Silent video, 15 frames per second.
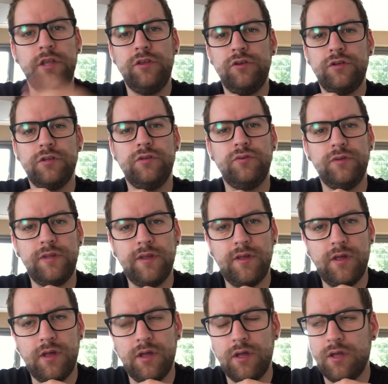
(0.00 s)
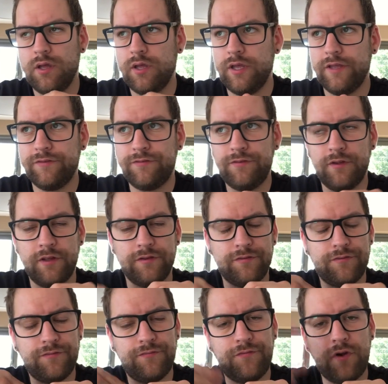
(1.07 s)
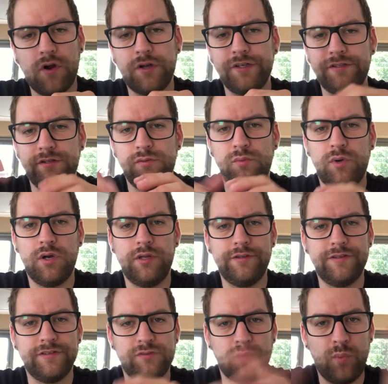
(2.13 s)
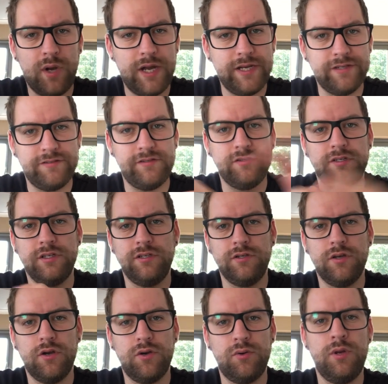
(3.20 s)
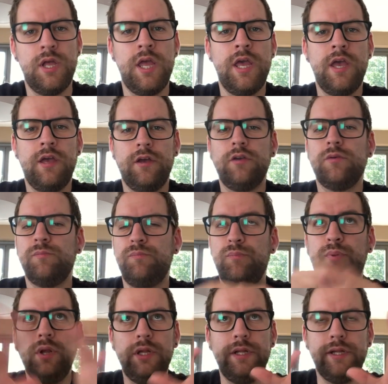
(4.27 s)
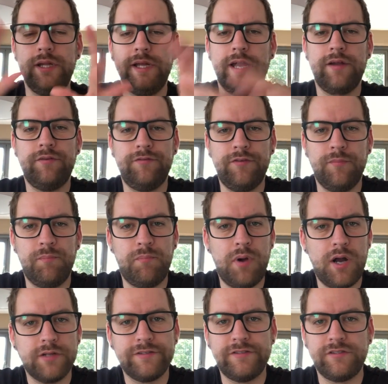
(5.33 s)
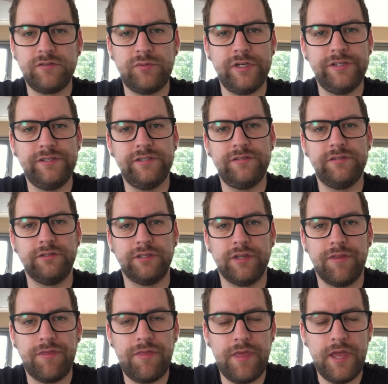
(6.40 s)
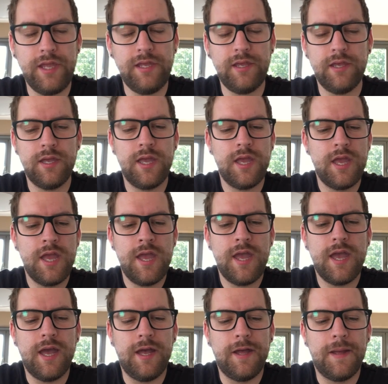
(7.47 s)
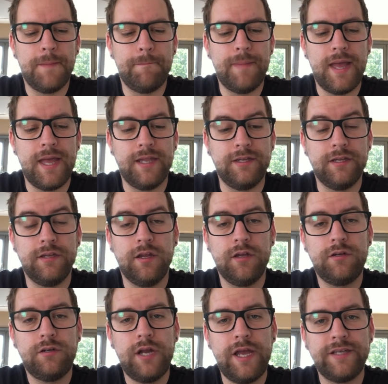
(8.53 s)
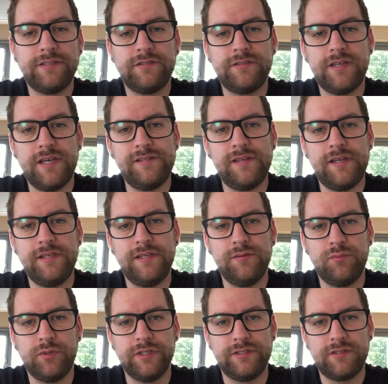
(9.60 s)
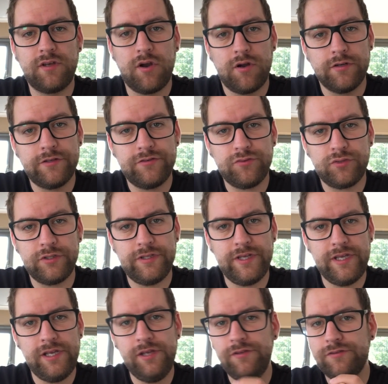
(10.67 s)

You can do it as far as you want, as wide as you can go, completely out of the box, as crazy as you can think. And another exercise I did was card sorting.